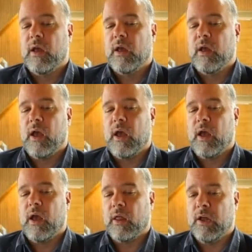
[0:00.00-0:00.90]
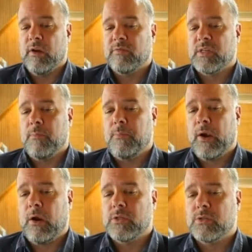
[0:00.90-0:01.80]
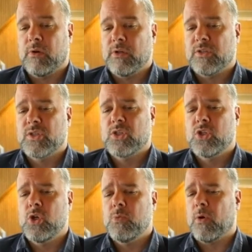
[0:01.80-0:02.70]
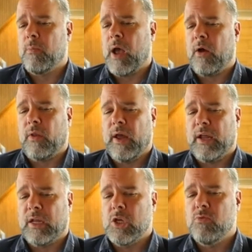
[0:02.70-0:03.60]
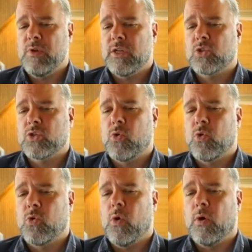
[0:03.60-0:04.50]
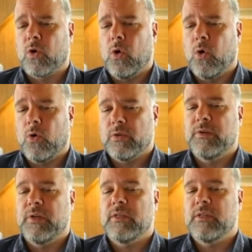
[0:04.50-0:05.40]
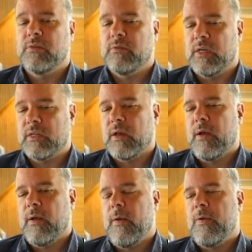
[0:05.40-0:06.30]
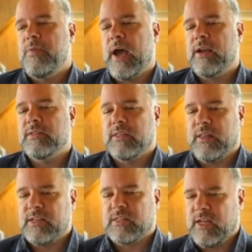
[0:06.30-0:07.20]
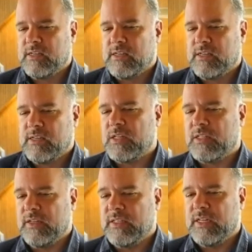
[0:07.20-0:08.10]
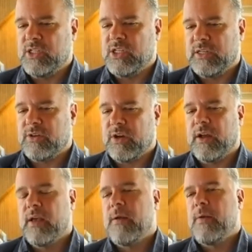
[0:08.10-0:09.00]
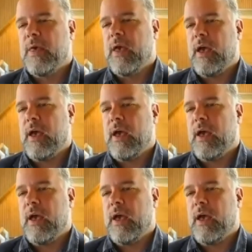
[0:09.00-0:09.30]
And like, you have some parents who are just super about like, you need to score more goals, you need to do this. That's focusing on these agentic traits.